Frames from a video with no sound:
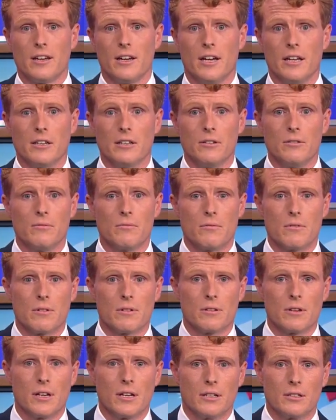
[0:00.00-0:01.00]
a,
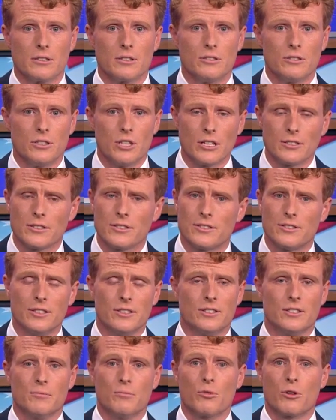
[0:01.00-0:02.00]
a justice
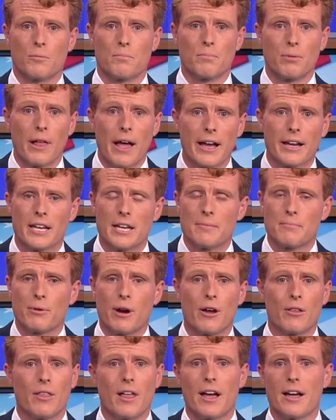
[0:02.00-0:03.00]
system where black and
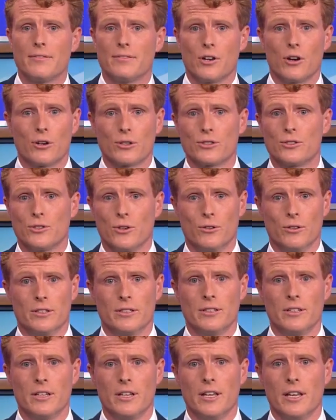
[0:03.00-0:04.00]
brown lives are
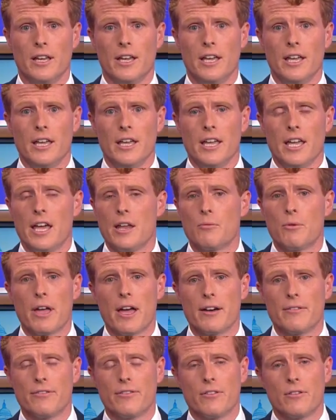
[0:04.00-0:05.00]
stolen. And we
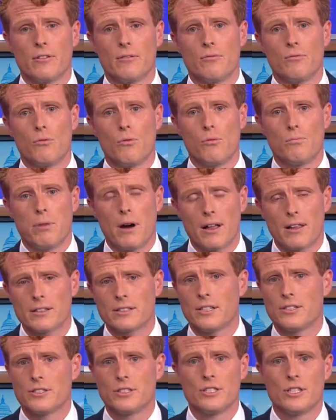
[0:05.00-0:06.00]
have
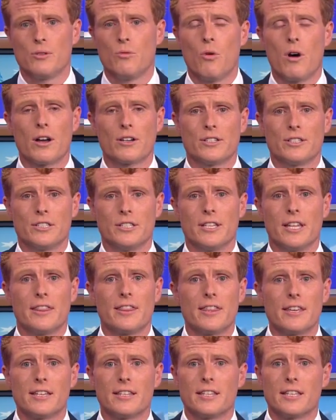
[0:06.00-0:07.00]
politicians in Washington
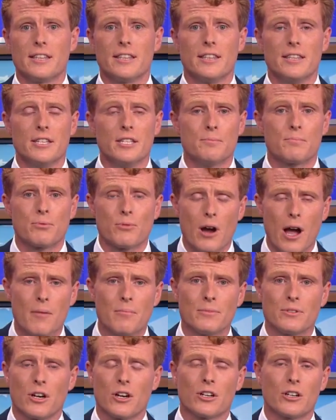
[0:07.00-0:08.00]
that think that these
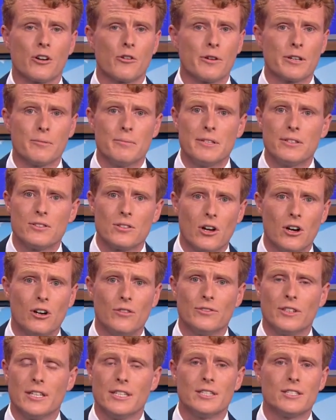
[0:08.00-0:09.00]
problems are going to be
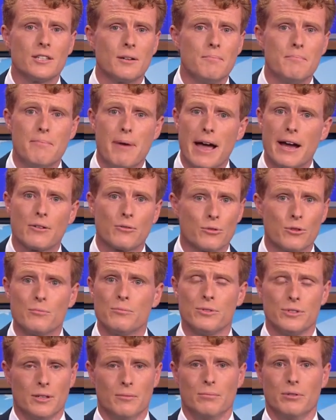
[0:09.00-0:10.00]
solved in some back
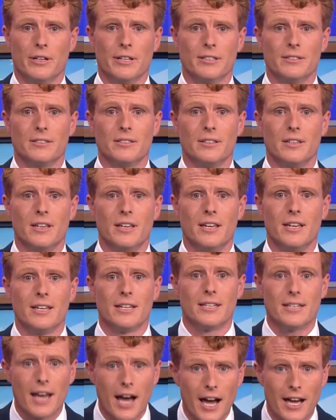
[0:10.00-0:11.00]
room someplace,
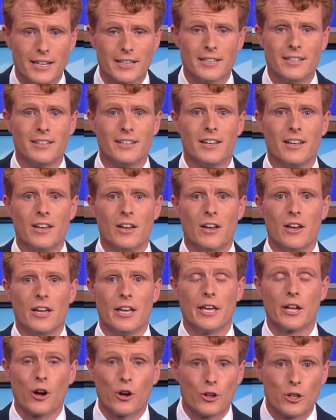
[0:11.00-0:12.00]
not
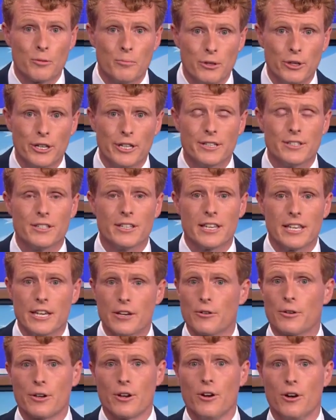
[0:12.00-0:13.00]
in our communities
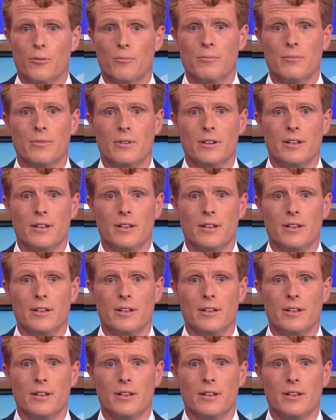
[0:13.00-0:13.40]
here at home.